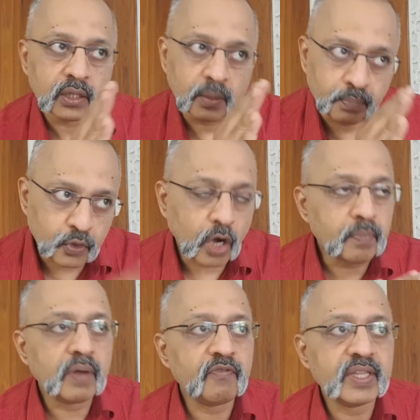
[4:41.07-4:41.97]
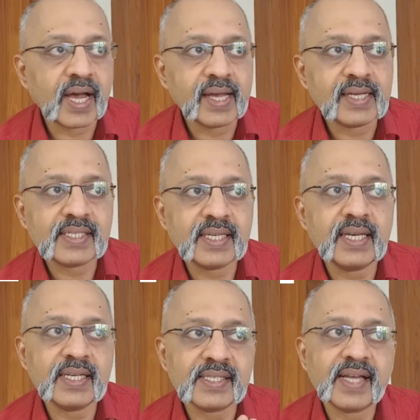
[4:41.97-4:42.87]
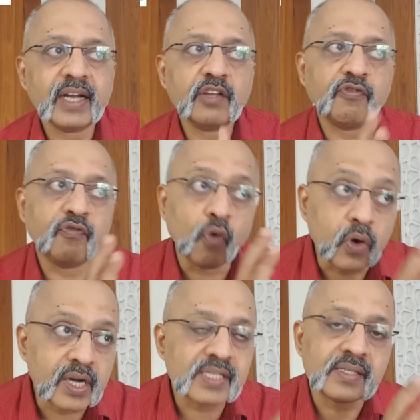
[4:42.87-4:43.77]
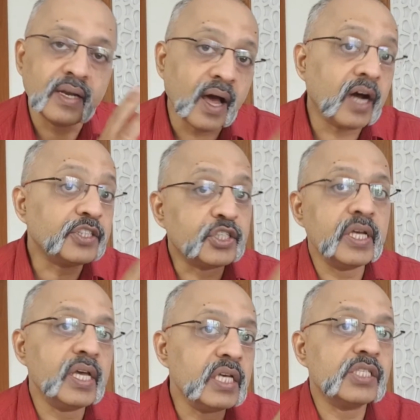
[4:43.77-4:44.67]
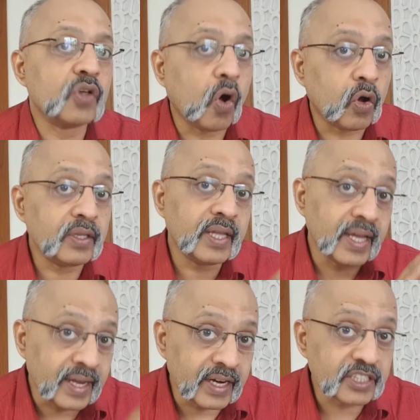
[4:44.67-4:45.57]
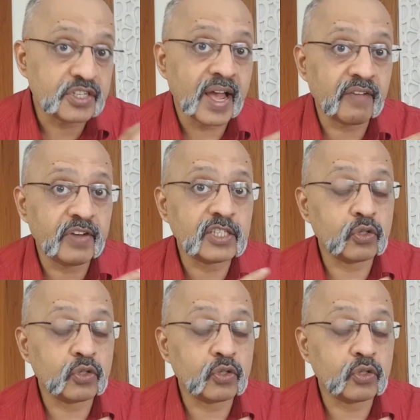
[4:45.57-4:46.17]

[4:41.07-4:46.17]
The problem with ISC is that the focus largely is on the English language,